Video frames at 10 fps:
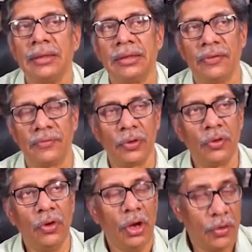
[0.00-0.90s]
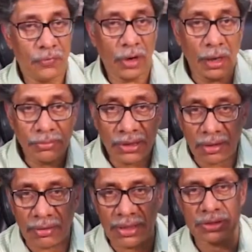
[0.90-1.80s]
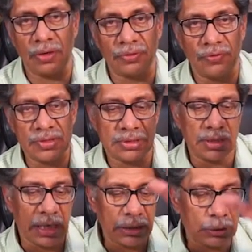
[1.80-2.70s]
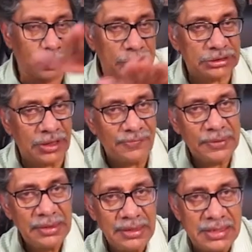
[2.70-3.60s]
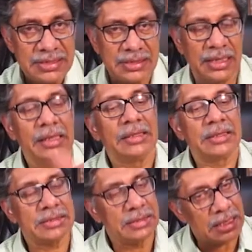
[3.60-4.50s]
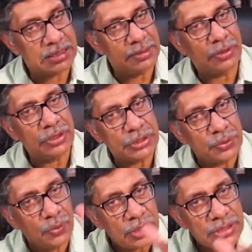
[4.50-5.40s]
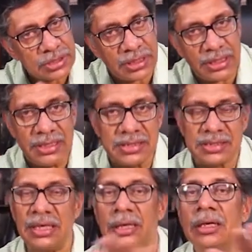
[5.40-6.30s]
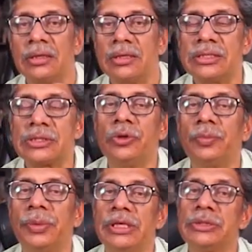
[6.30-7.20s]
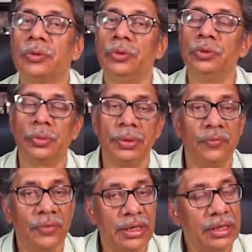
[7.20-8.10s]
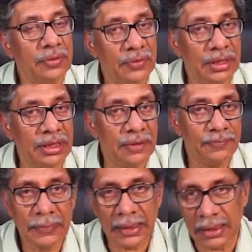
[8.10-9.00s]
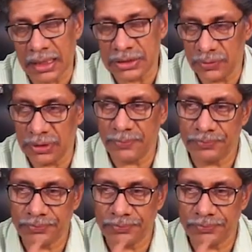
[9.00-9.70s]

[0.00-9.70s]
They flow from the crest of the Western Ghat towards the east. This is largely because towards the east, the slope is going to be very, very gradual.